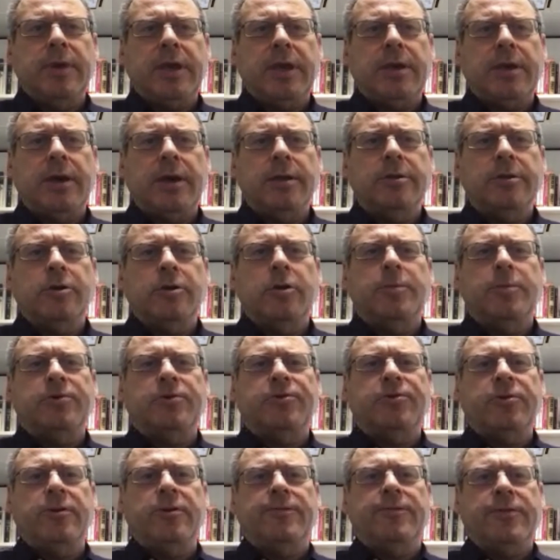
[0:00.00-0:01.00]
Mikhail
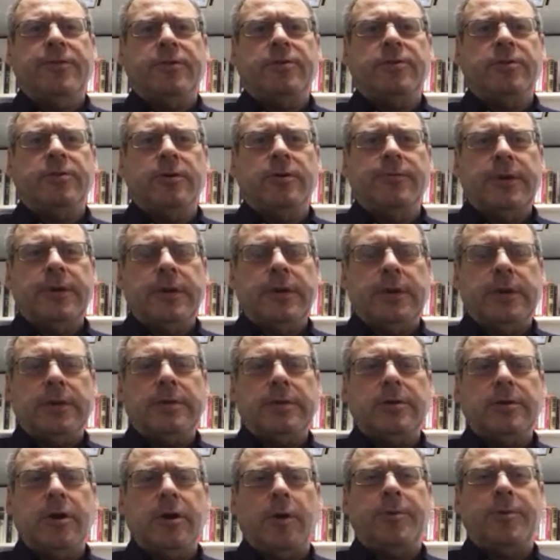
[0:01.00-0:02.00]
Gorbachev, the
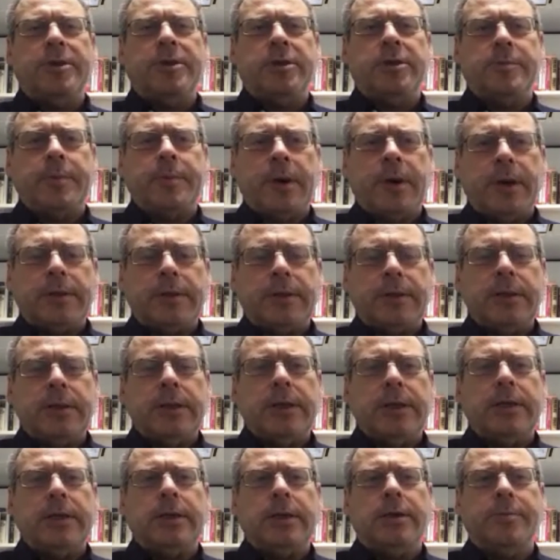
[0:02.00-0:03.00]
Soviet Communist Party
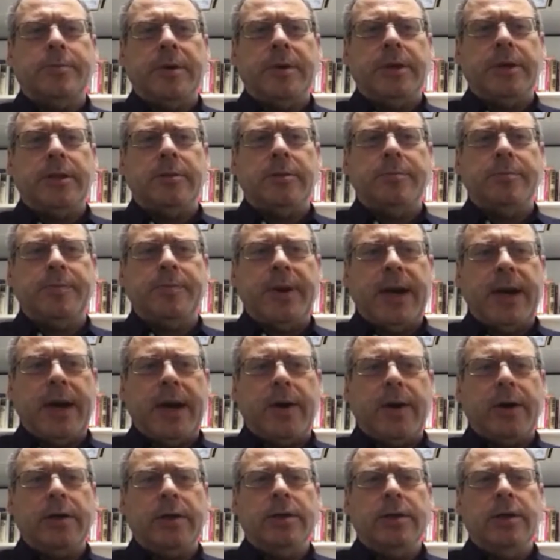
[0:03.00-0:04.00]
leader, had been in
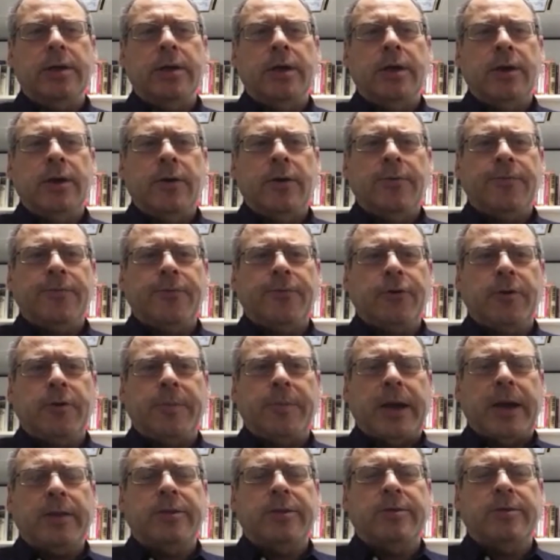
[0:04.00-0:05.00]
power for
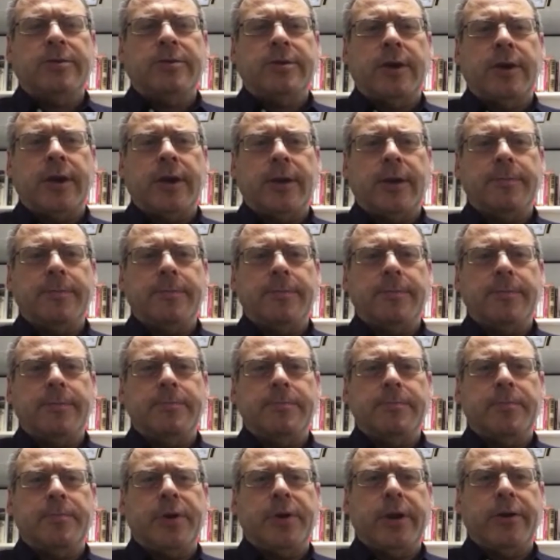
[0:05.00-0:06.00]
about the same
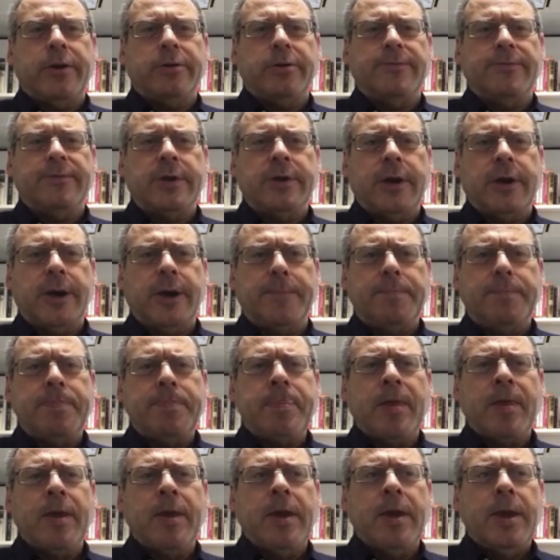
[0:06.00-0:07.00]
period of time.
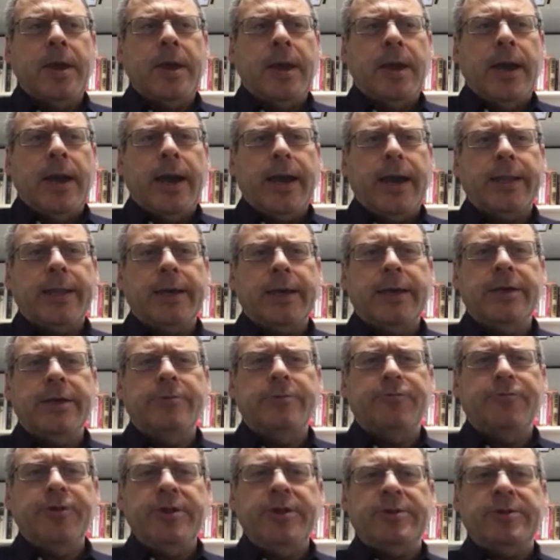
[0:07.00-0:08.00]
And I
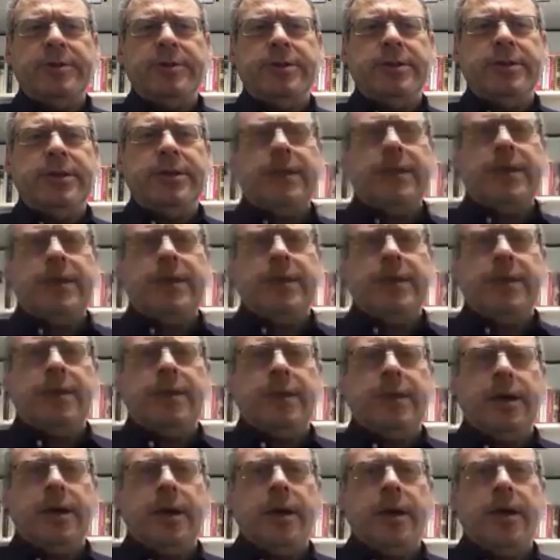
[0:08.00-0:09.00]
had
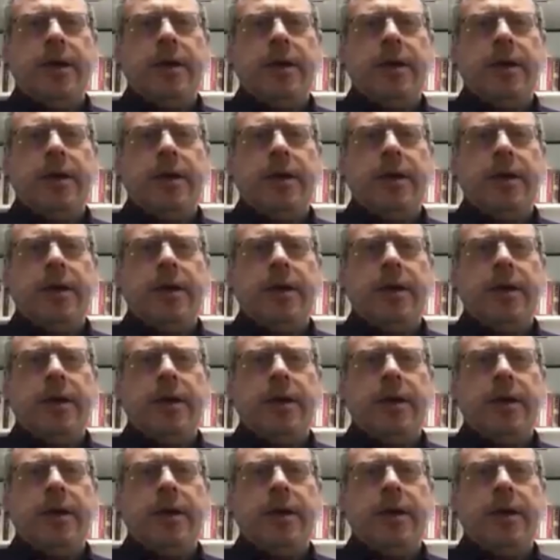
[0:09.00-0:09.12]
recently